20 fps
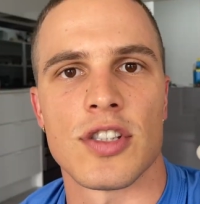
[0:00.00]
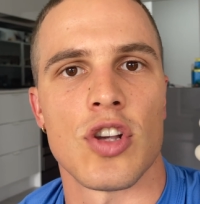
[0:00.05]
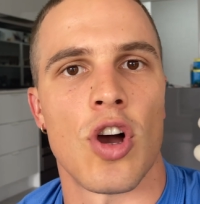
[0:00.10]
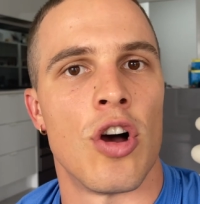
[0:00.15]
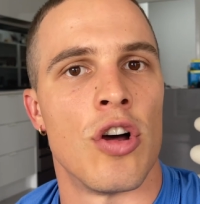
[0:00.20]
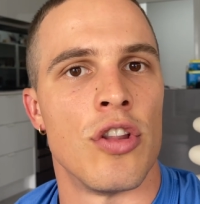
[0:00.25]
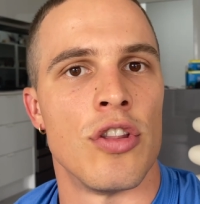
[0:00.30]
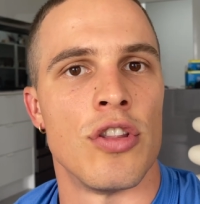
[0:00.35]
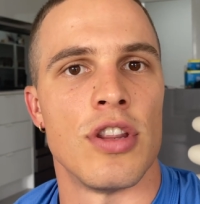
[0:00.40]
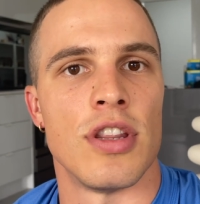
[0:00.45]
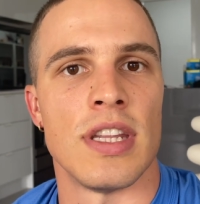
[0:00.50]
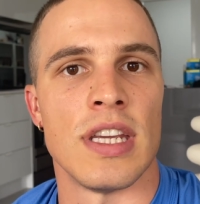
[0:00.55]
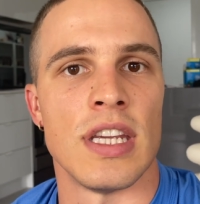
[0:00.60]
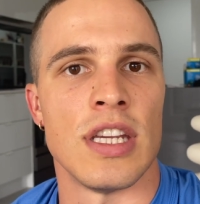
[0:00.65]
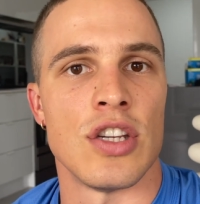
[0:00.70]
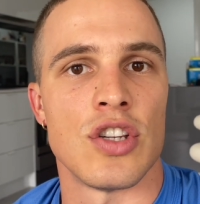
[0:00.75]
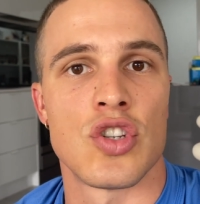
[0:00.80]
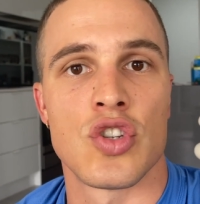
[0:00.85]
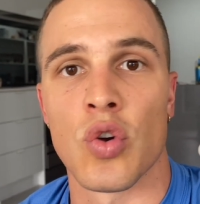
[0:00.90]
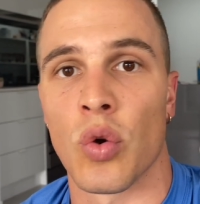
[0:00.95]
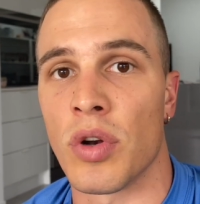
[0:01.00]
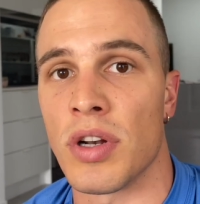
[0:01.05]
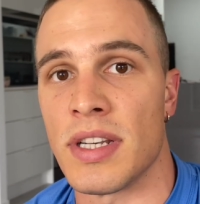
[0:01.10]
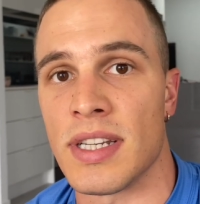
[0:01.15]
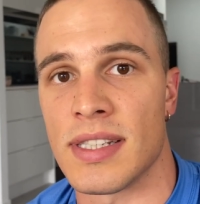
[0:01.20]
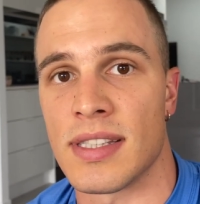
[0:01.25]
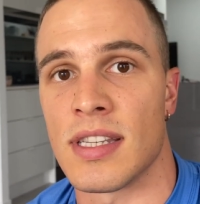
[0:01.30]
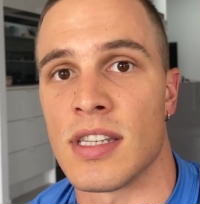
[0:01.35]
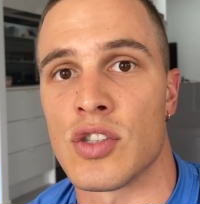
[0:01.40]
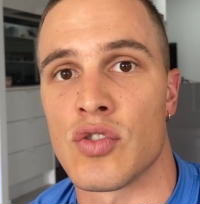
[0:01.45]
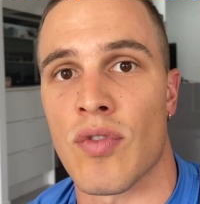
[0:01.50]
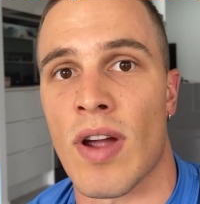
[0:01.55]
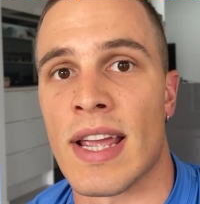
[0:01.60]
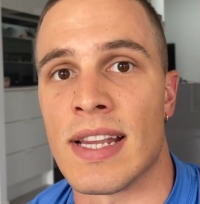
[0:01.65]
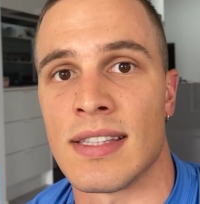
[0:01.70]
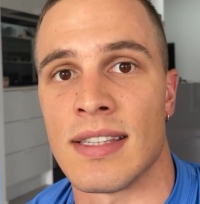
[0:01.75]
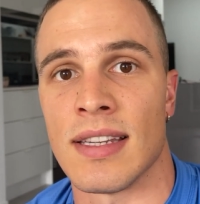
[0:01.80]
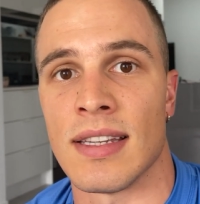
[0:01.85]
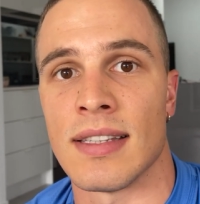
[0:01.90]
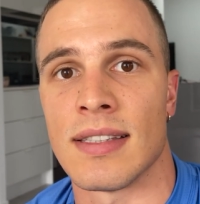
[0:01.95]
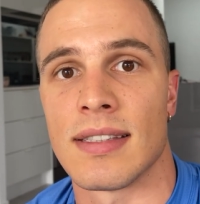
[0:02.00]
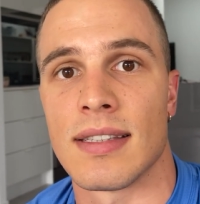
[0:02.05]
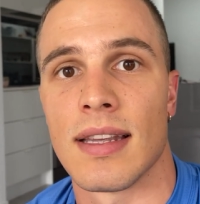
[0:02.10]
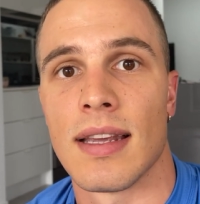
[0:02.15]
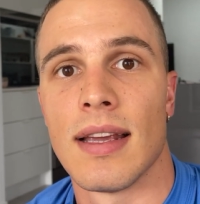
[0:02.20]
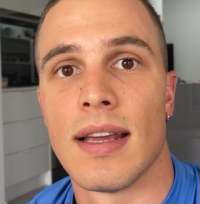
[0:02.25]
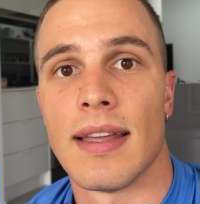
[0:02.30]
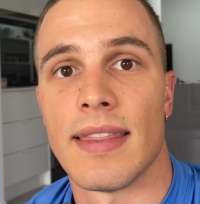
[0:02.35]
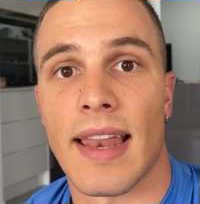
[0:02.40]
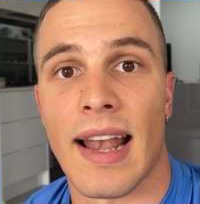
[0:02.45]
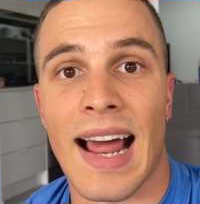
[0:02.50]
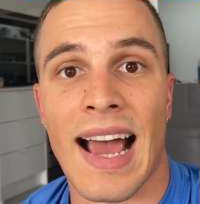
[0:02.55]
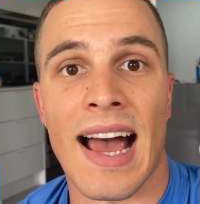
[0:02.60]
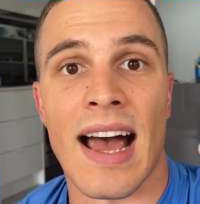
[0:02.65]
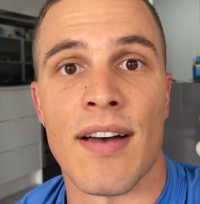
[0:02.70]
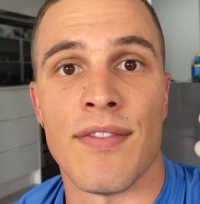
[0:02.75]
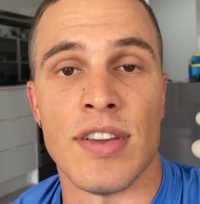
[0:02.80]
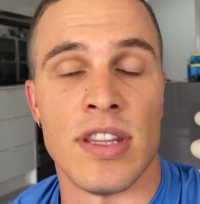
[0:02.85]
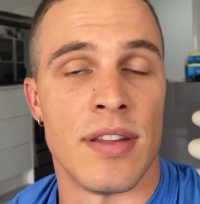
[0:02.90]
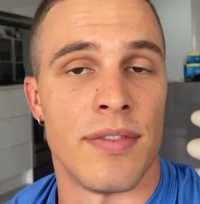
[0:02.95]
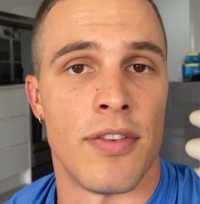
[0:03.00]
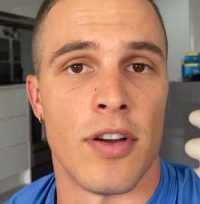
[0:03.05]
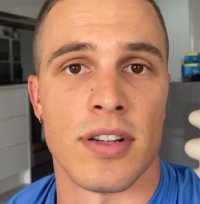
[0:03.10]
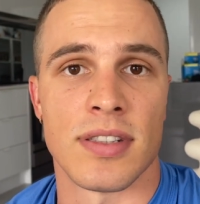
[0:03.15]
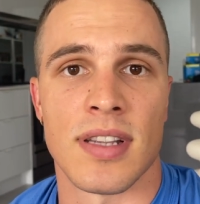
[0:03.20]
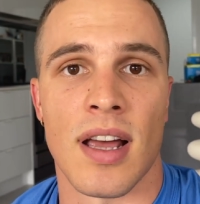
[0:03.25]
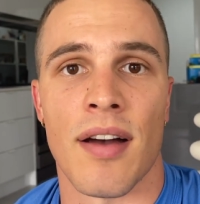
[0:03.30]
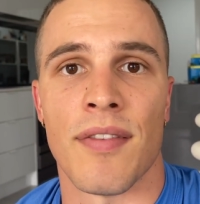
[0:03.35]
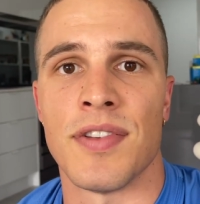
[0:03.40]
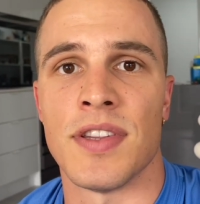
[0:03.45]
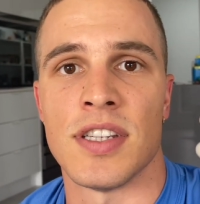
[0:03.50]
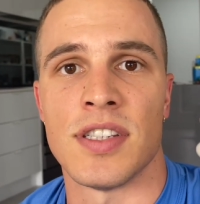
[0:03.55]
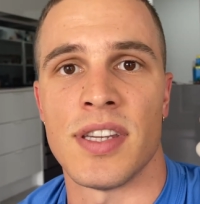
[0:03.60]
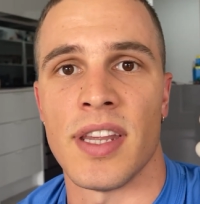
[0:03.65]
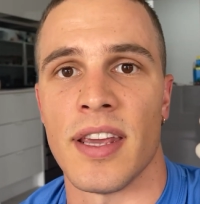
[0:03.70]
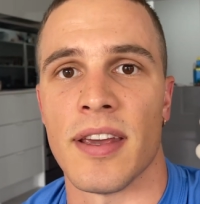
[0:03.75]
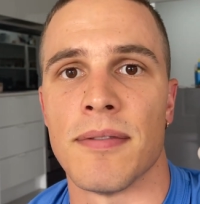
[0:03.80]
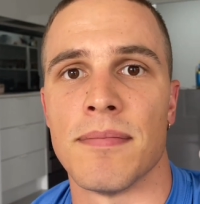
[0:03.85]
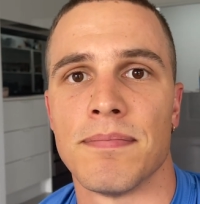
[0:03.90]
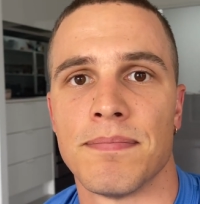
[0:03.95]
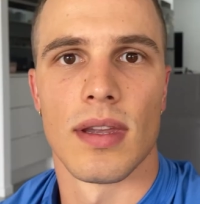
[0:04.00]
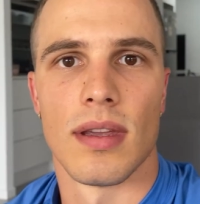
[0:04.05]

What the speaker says: on the shorter distance races that I have in the first half of this year.